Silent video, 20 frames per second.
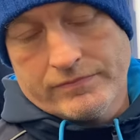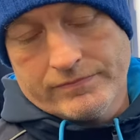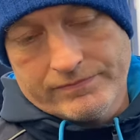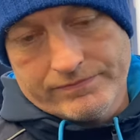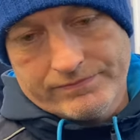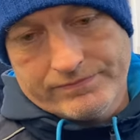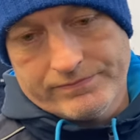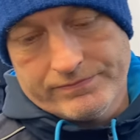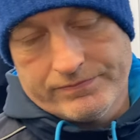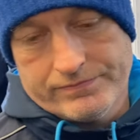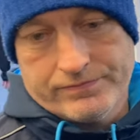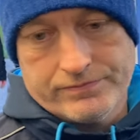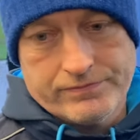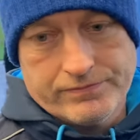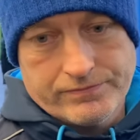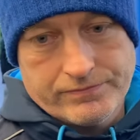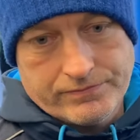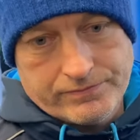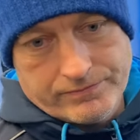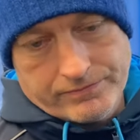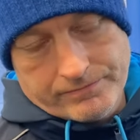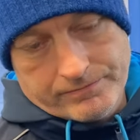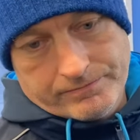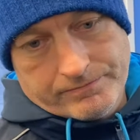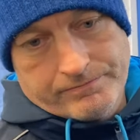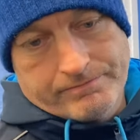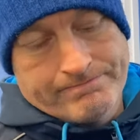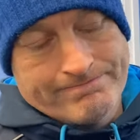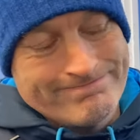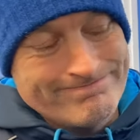not bringing in the,
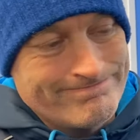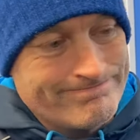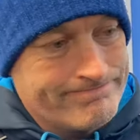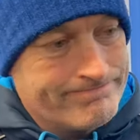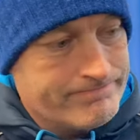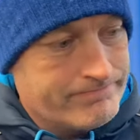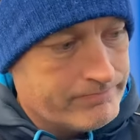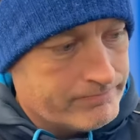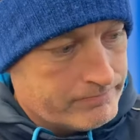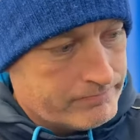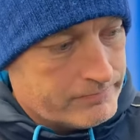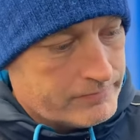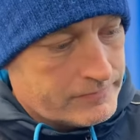the probably a,